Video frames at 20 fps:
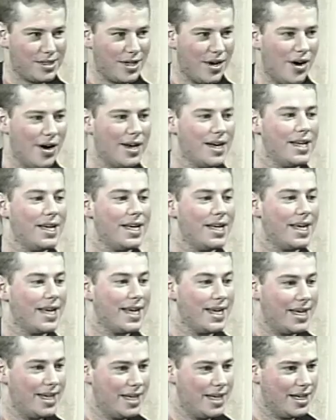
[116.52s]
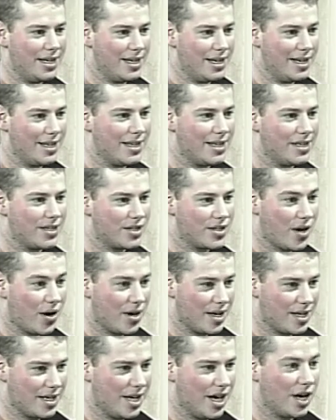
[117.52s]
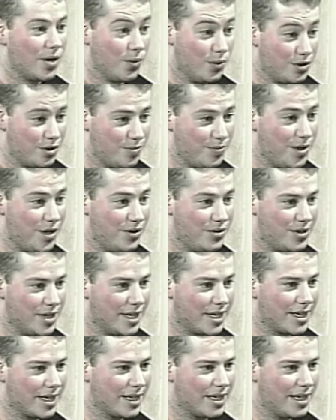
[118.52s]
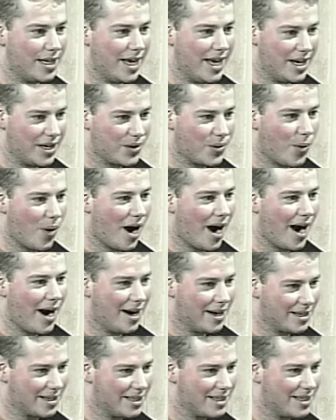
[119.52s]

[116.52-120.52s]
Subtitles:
on in starting young was music and choir.